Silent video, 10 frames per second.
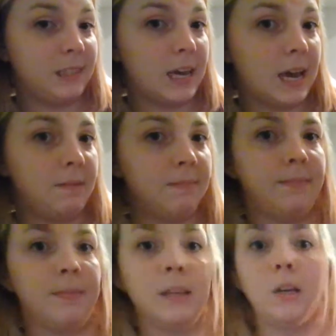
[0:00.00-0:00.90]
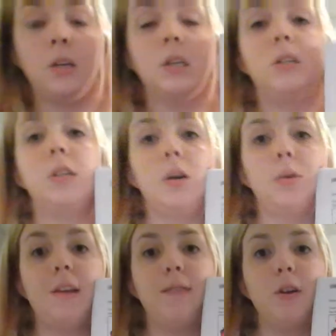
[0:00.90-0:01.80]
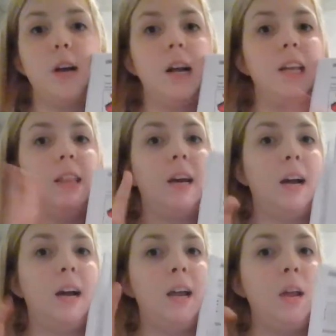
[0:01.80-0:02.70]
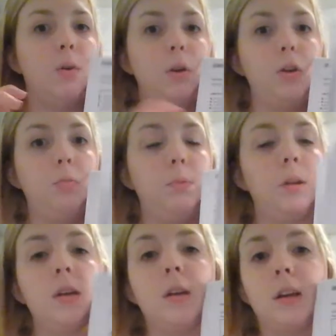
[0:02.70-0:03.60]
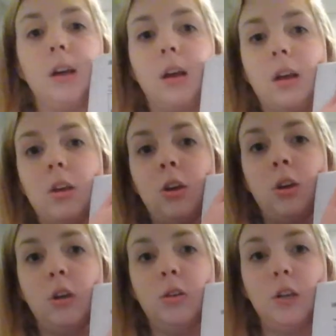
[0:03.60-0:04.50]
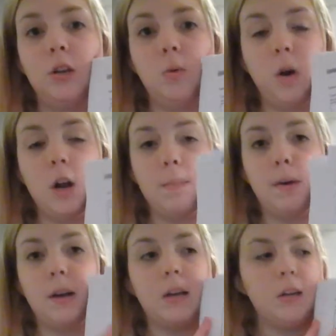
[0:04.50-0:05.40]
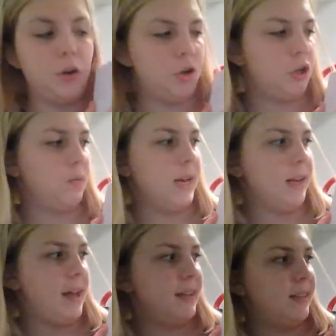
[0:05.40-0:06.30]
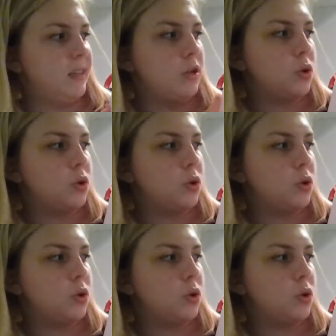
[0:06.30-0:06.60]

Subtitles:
Okay? So if you're not in the high group, you're using your workbook and you're doing lesson